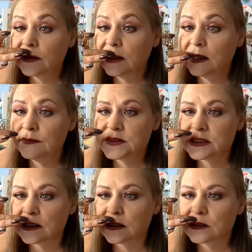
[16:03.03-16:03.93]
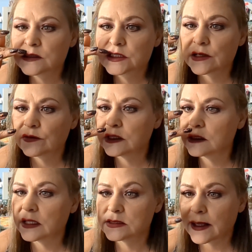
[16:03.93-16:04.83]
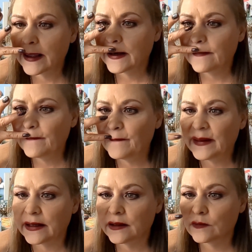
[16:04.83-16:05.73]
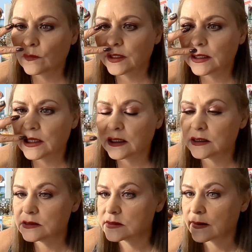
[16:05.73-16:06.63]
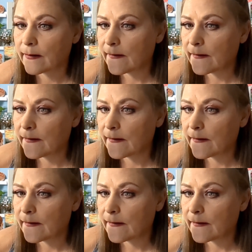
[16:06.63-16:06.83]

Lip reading: lipstick, and I'll share with you guys in a minute what it is.